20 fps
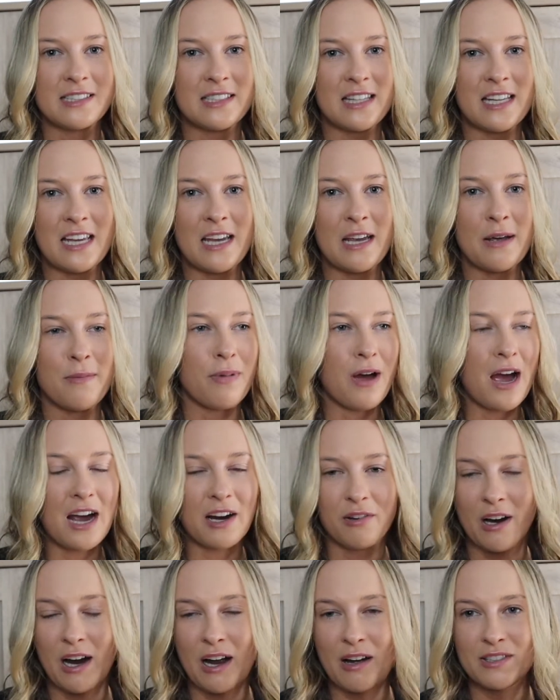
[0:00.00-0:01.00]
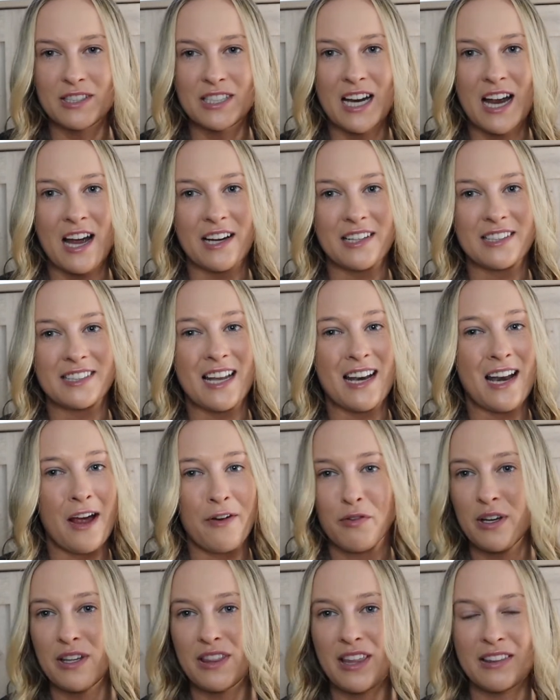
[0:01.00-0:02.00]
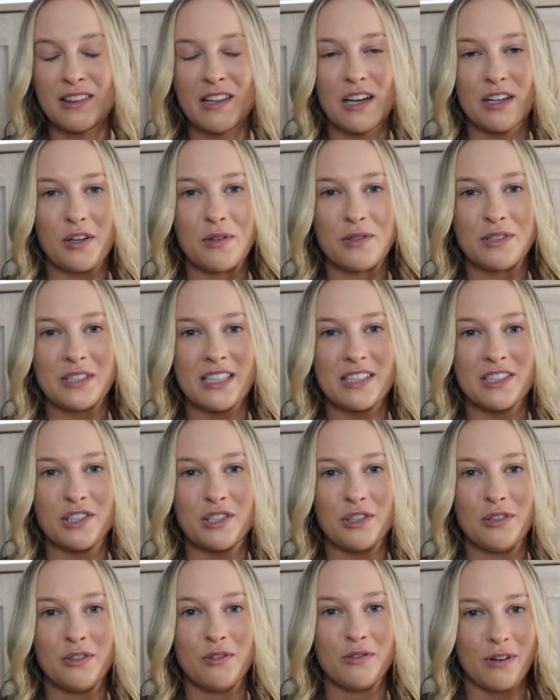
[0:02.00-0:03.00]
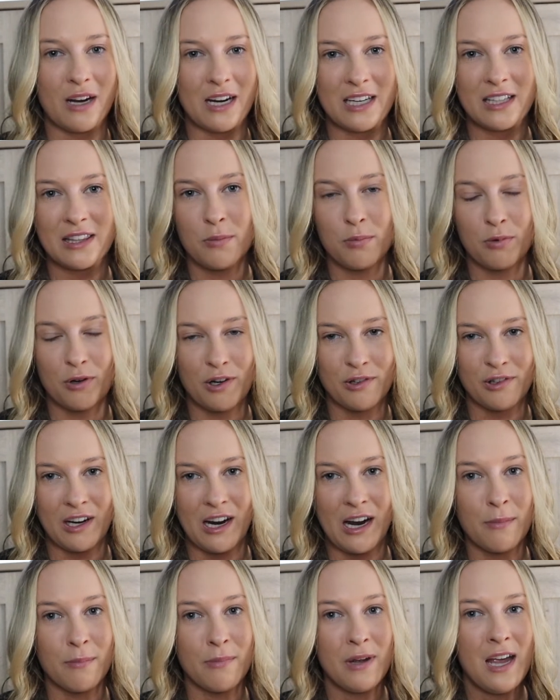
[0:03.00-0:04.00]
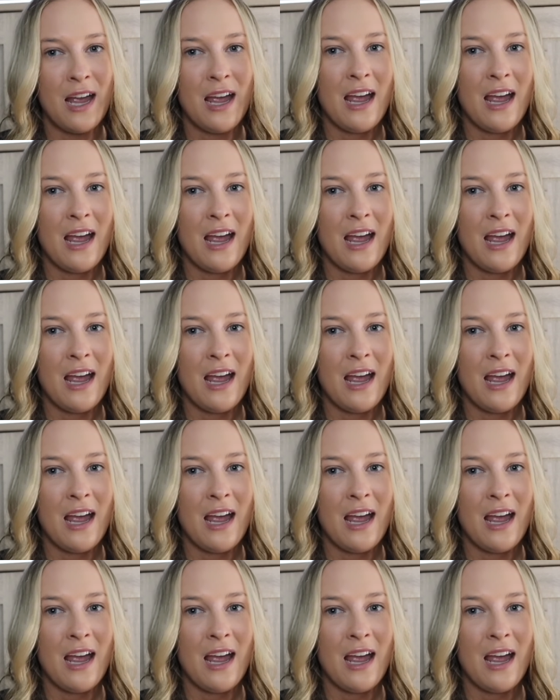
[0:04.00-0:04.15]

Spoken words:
the background checks, and everything that goes into running the program.